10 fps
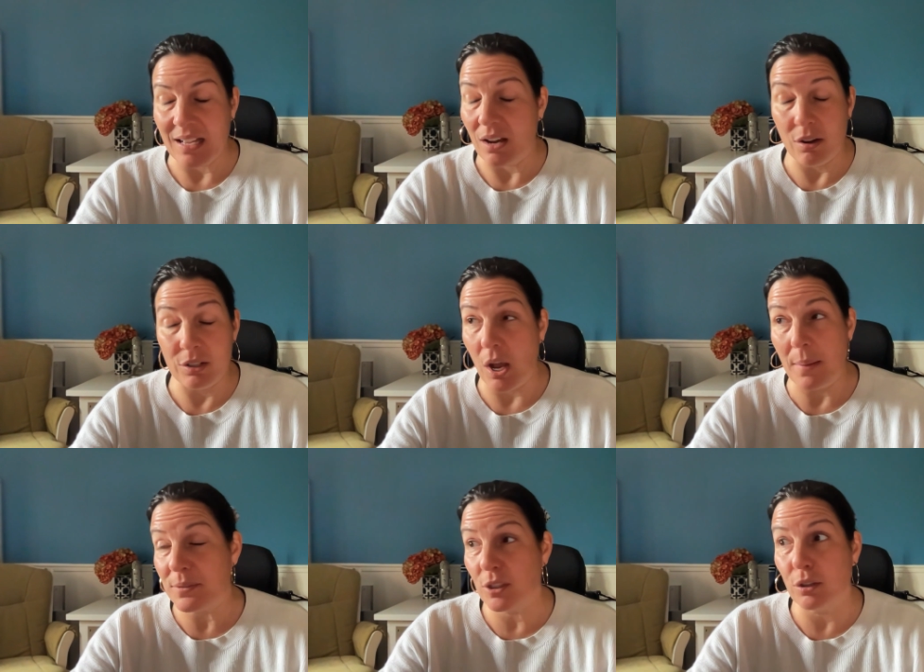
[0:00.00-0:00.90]
Oh, yeah,
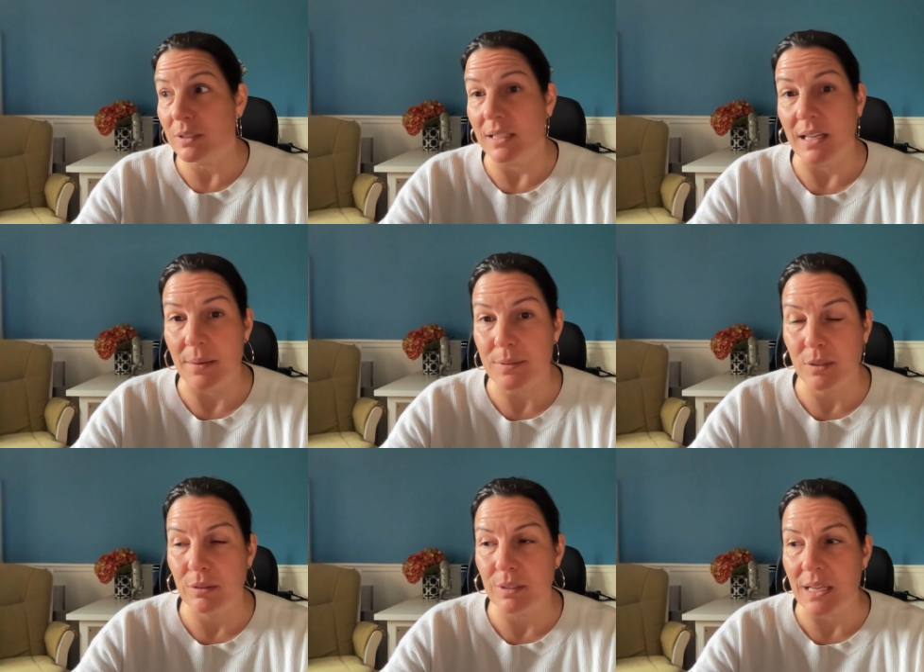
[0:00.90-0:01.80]
absolutely,
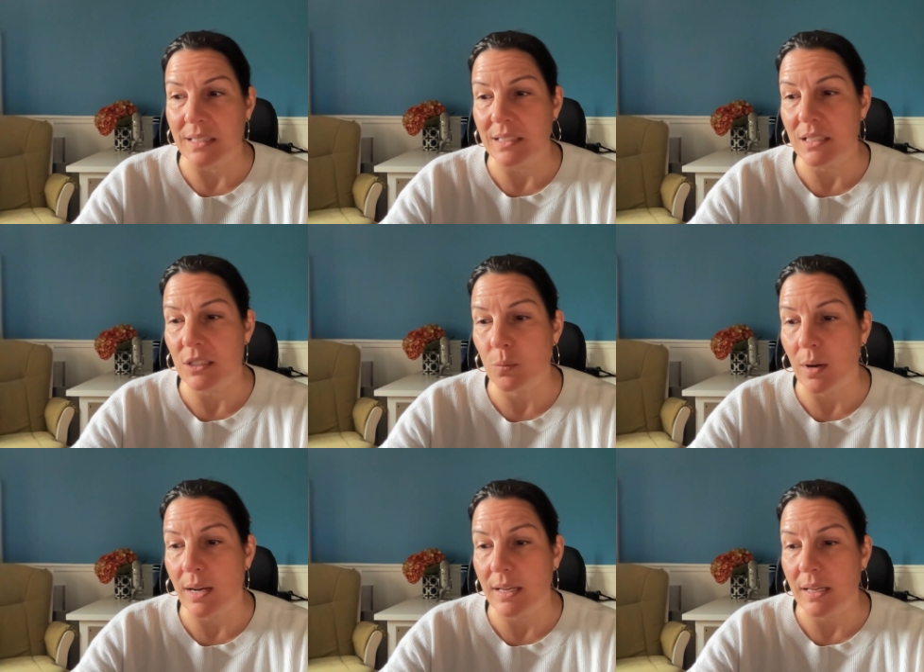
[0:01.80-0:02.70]
absolutely. And this is
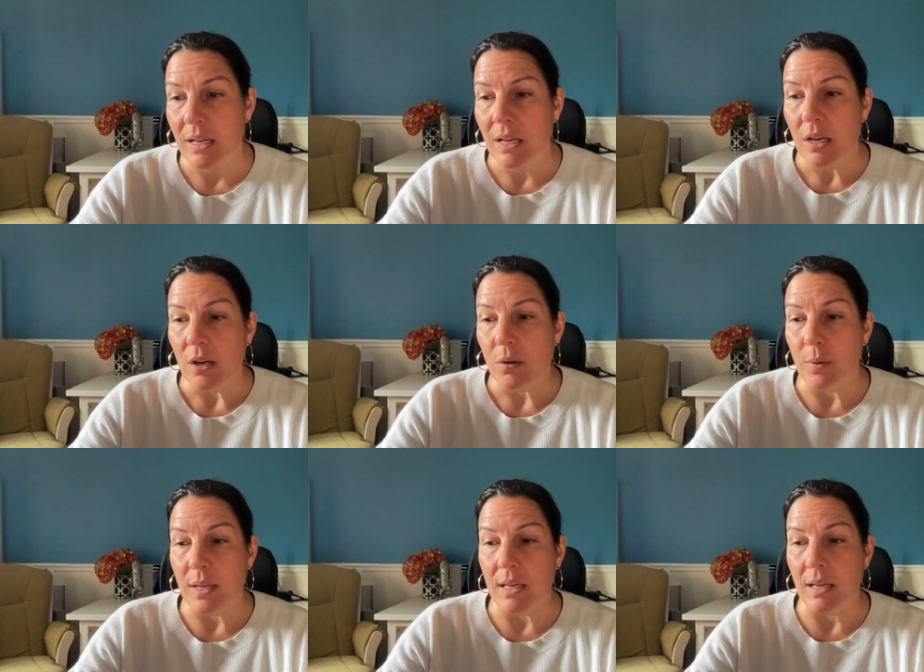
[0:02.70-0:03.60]
why
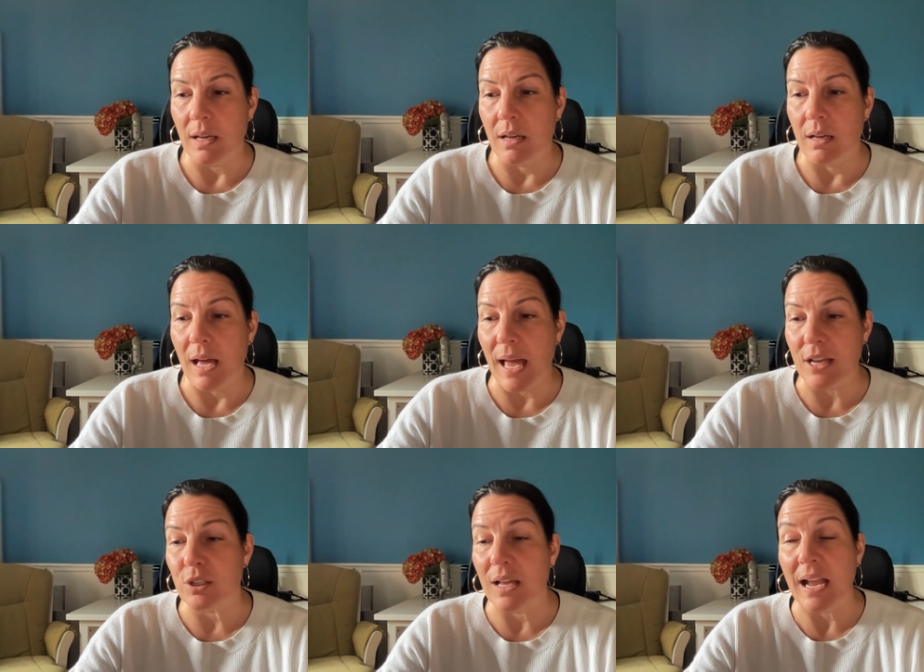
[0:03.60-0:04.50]
we
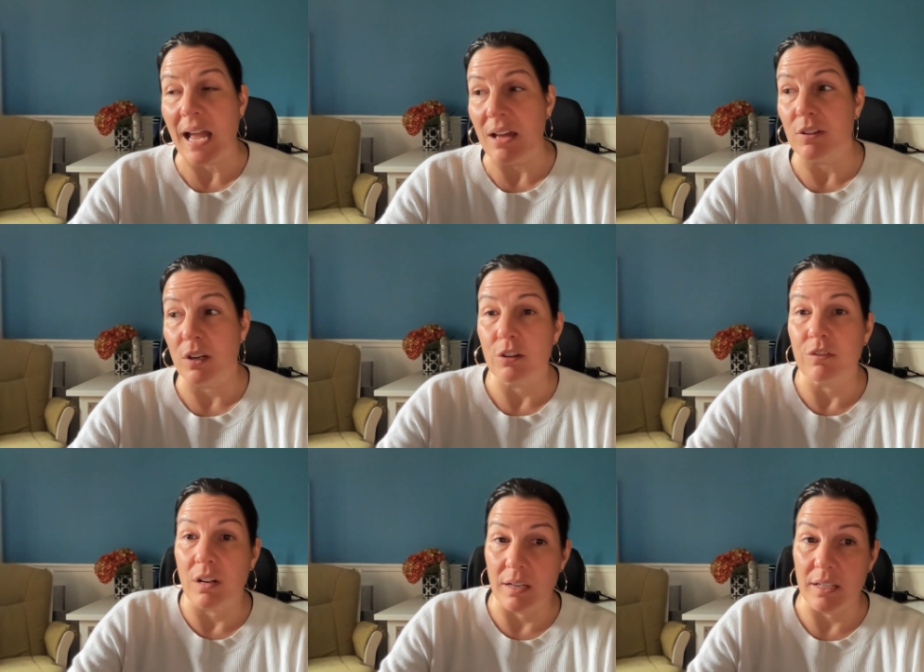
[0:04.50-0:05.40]
actually, I have a lot of
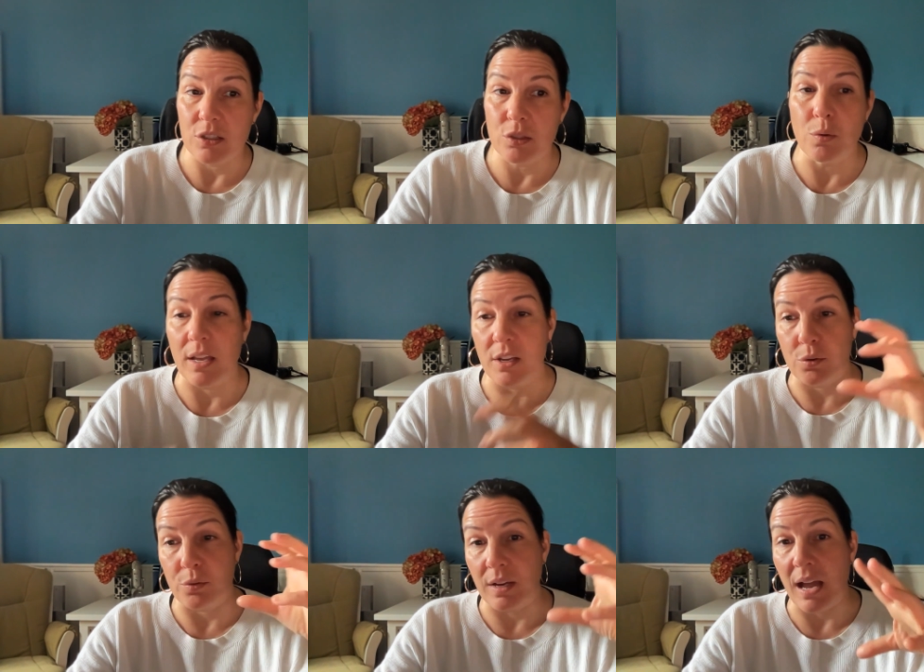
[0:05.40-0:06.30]
clients who I
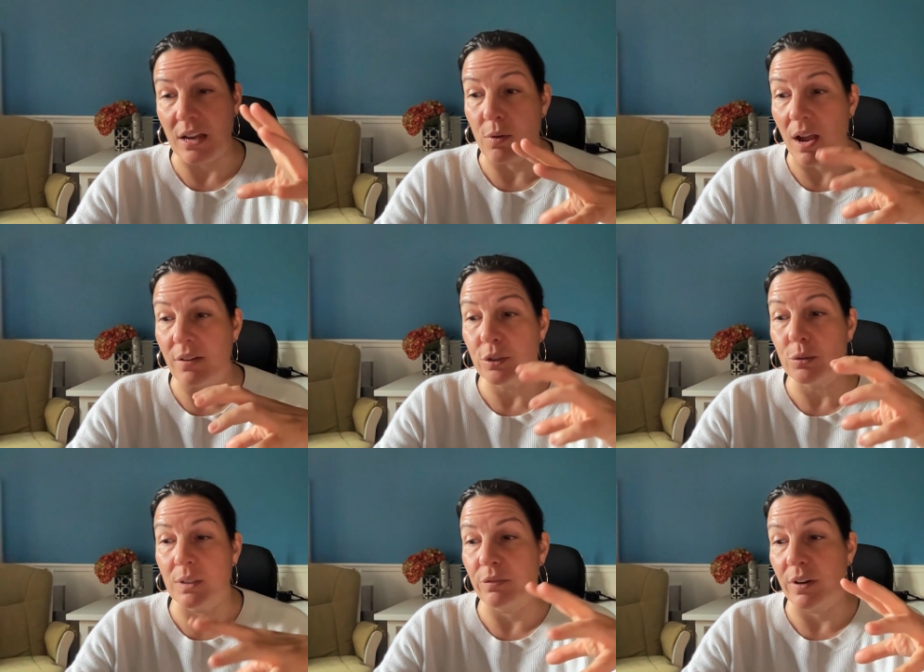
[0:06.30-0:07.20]
craft a
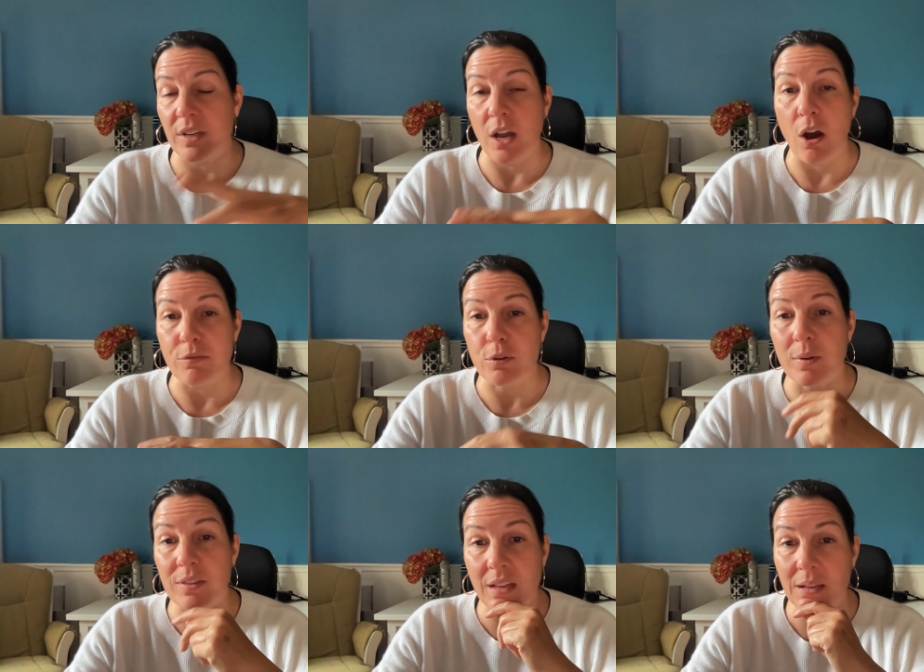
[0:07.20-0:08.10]
25K offer
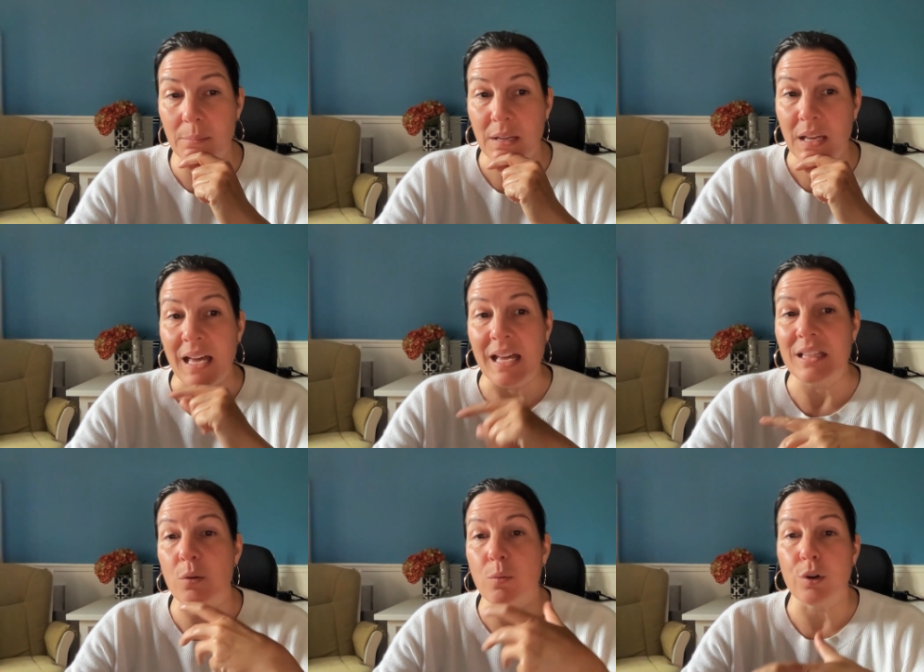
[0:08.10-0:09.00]
with them, and
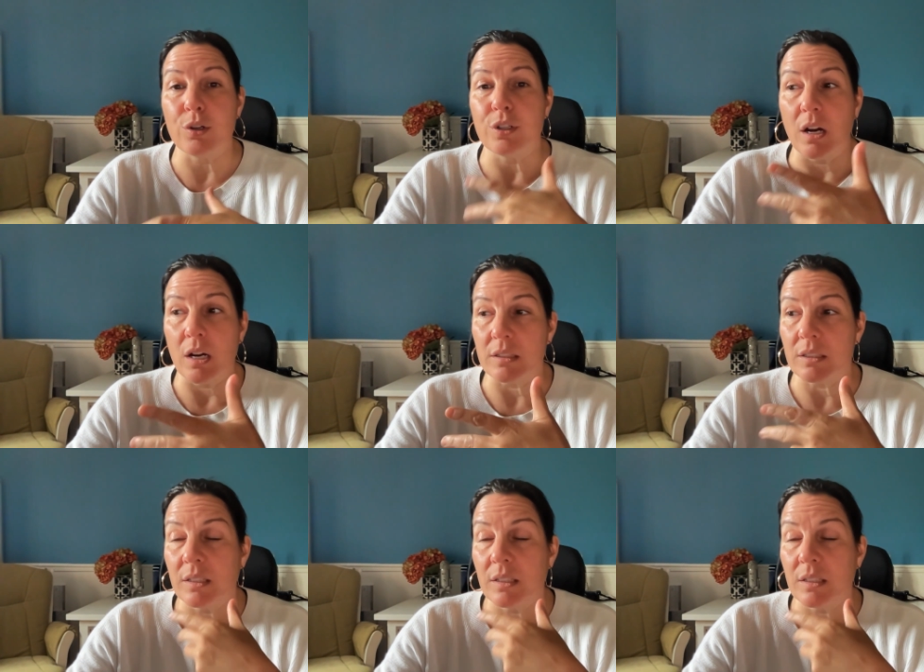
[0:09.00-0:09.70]
they were not